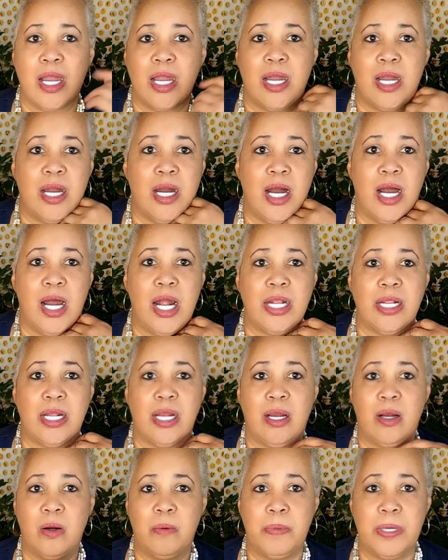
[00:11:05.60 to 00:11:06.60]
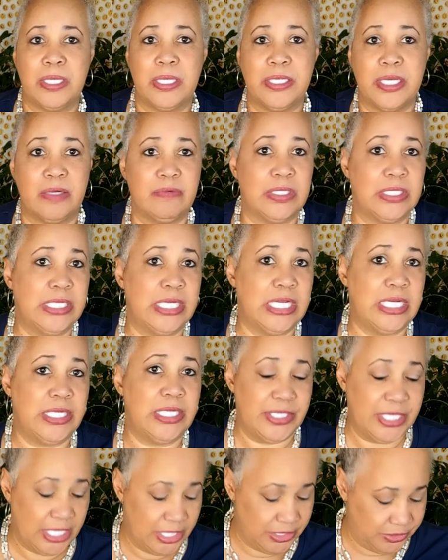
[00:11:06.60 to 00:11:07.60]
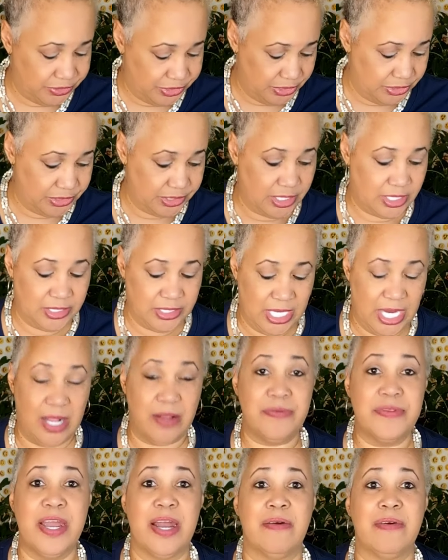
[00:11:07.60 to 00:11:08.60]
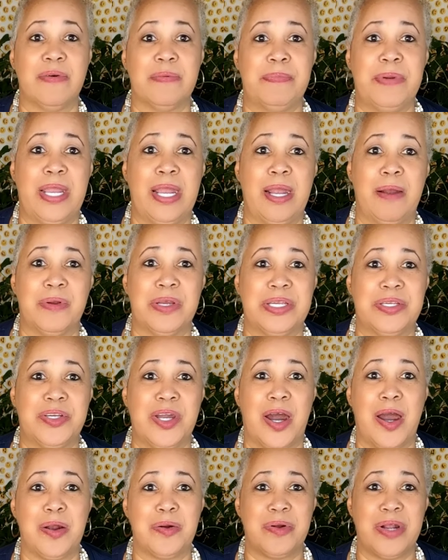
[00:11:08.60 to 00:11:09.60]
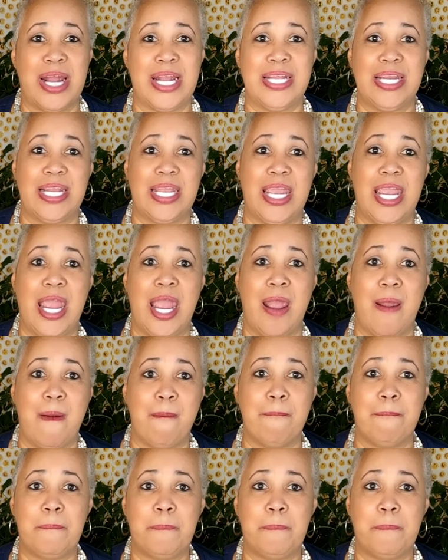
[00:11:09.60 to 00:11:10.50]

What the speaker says: God, I hope I never need dentures, because I'll never be able to talk right again.